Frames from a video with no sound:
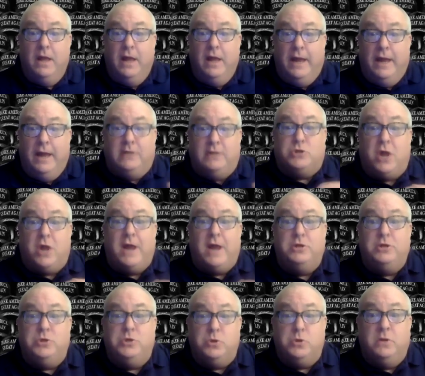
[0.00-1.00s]
he's
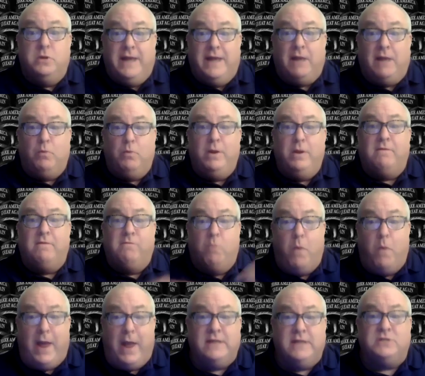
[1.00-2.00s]
trying to get rid of
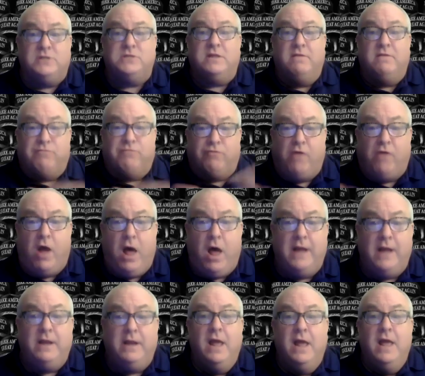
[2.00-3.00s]
waste and
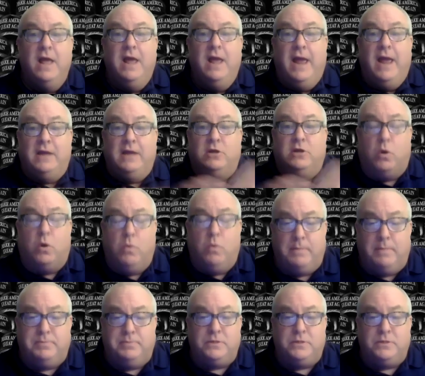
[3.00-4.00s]
fraud and
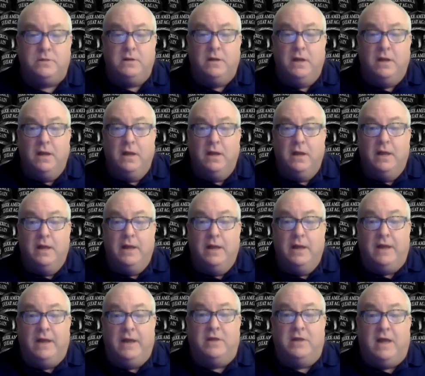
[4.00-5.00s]
corruption
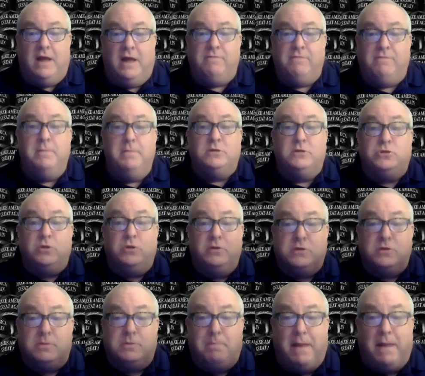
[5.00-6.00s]
in the government so the
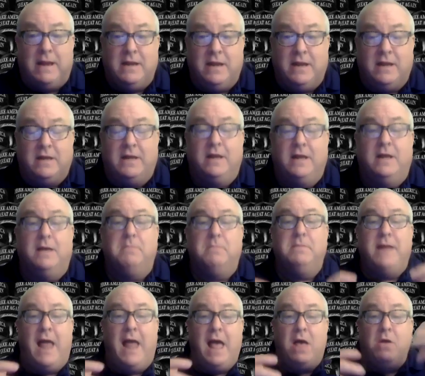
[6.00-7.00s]
spending can come
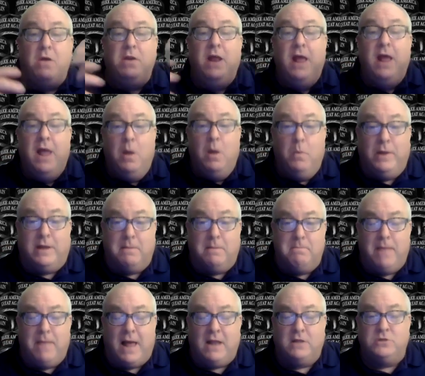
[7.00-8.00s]
down, we can
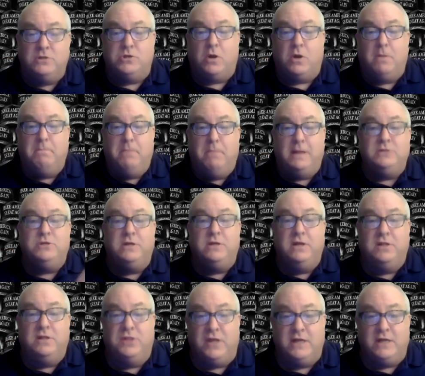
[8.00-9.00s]
balance our budget
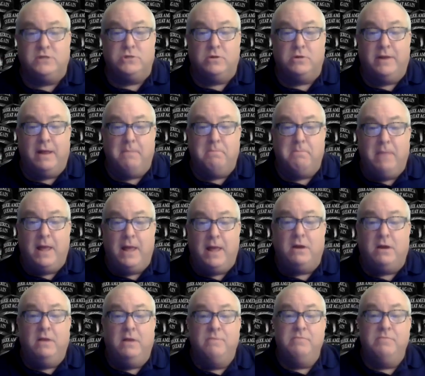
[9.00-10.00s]
and things will get
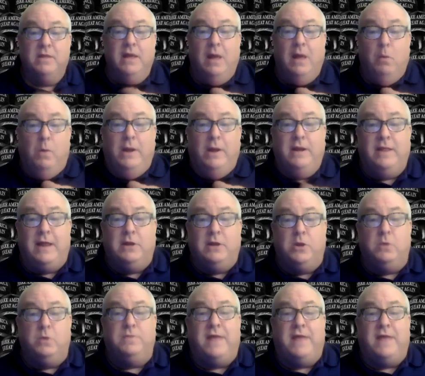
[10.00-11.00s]
better. And what
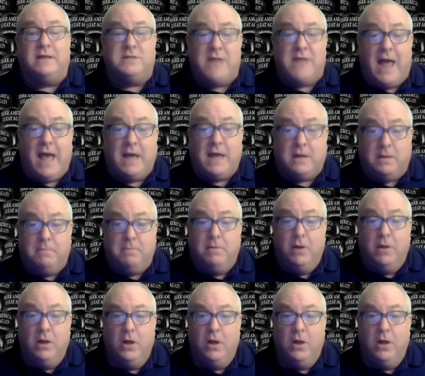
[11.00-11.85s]
do? They attack them.